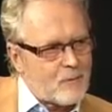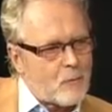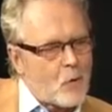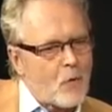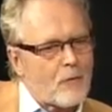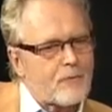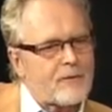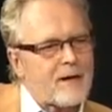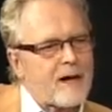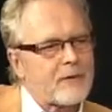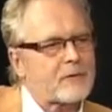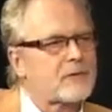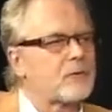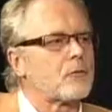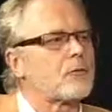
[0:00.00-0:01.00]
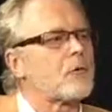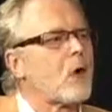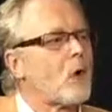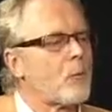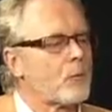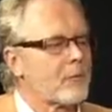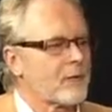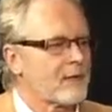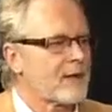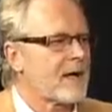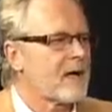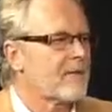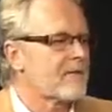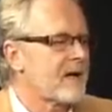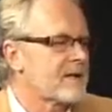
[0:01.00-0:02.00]
more for us to cope with
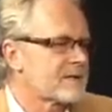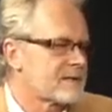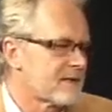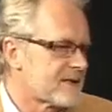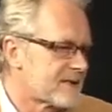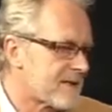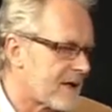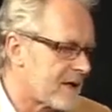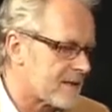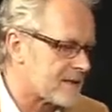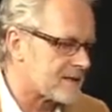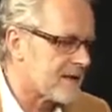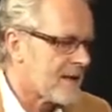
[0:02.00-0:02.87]
life as an adult.